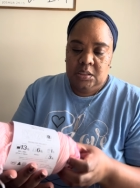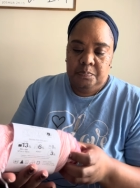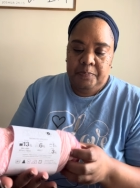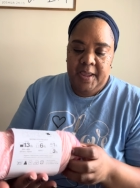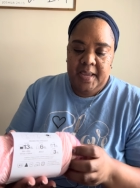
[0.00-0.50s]

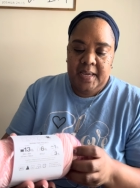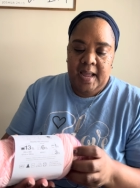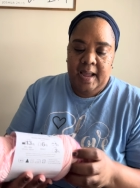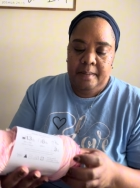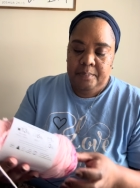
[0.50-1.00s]
pink
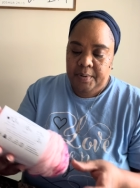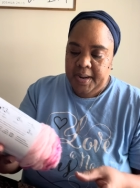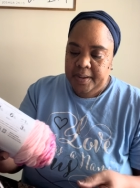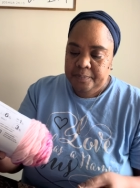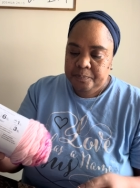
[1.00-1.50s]

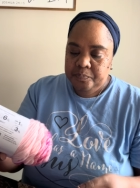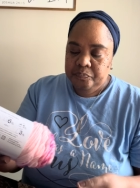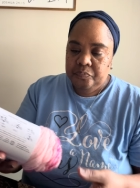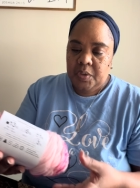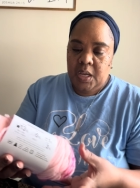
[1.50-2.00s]
ombre,
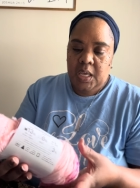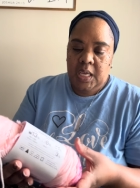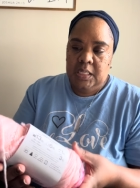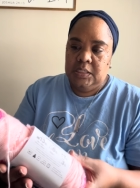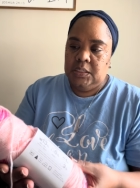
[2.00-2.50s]

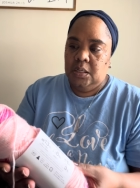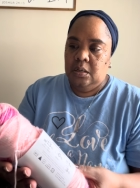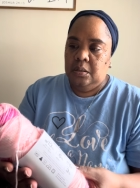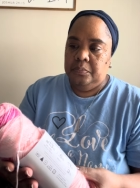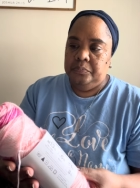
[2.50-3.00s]
it
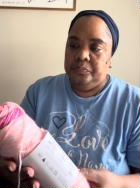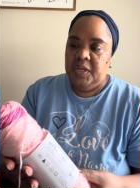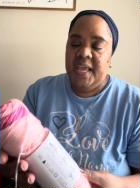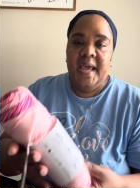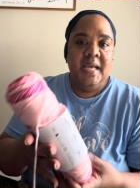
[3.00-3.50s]

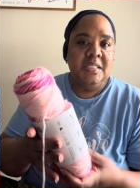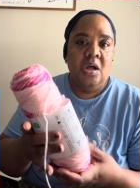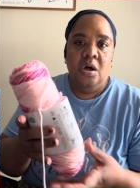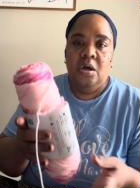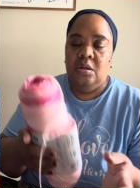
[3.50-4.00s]
has
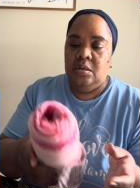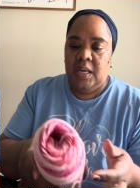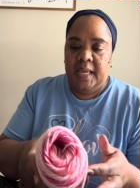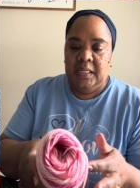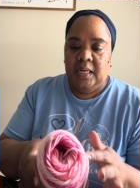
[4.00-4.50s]
all
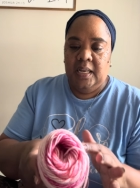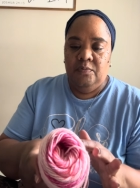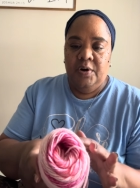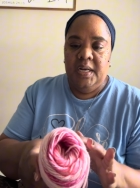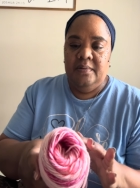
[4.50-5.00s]
like
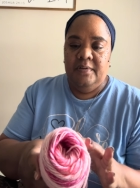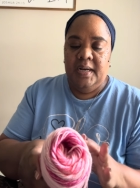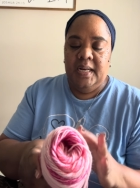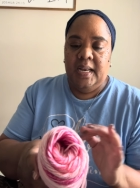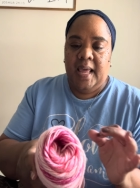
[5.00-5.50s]
really,
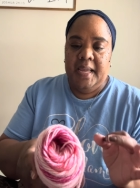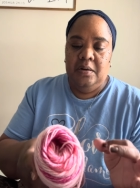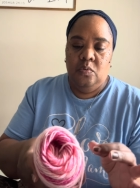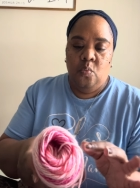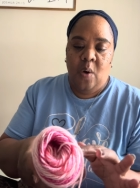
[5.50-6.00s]
really light
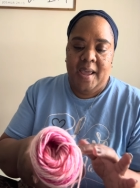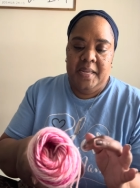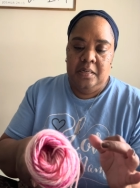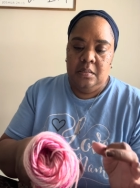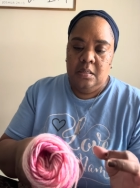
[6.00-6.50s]

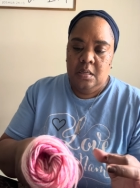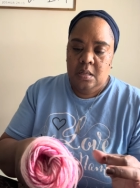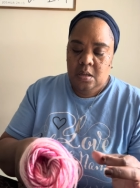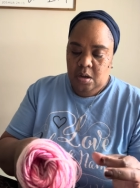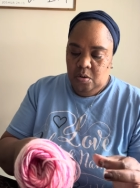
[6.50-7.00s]
white,
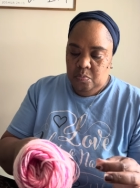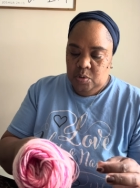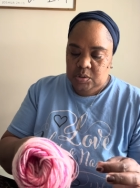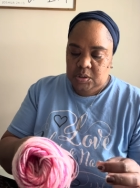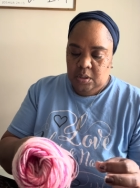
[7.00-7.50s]

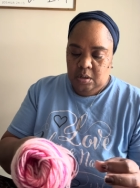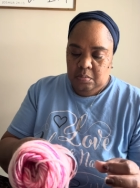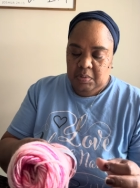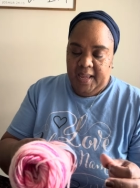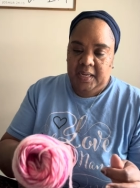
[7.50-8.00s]
almost
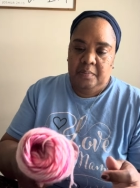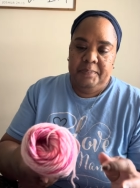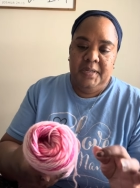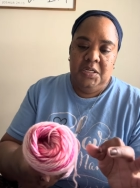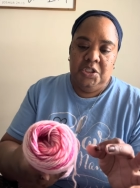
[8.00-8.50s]
like a
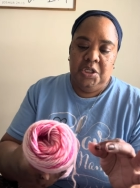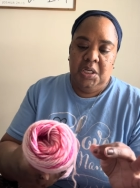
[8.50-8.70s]
peach,